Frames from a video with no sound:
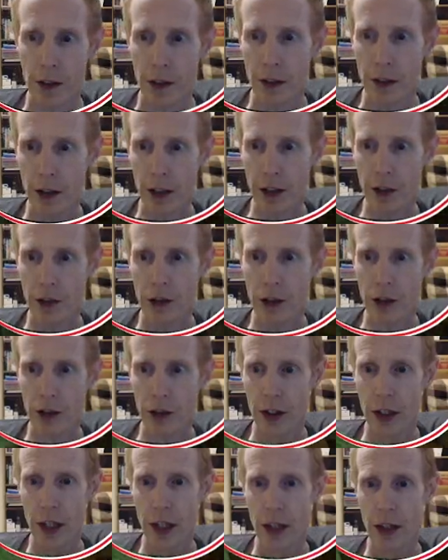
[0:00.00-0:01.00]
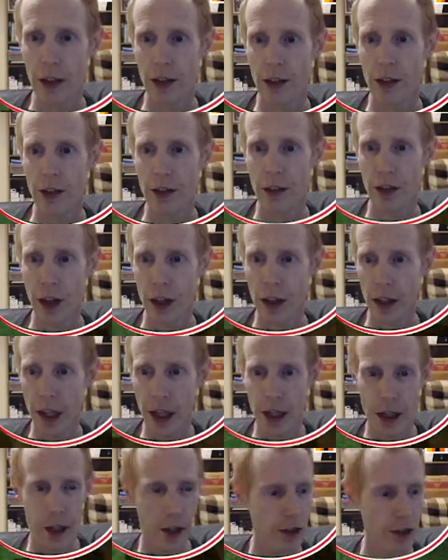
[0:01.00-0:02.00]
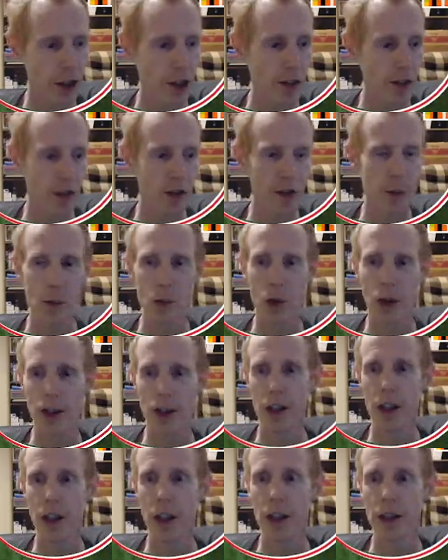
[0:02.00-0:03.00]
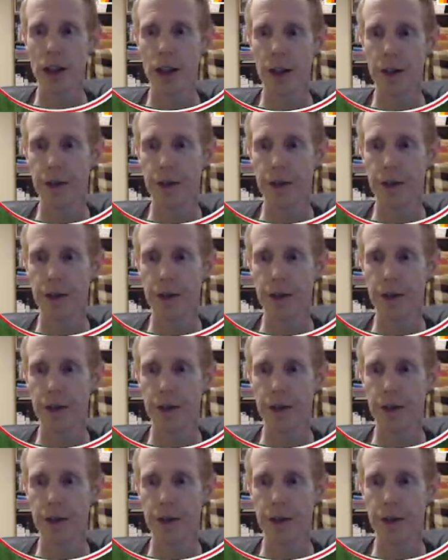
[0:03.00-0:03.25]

Let's just start getting ourselves some wood here.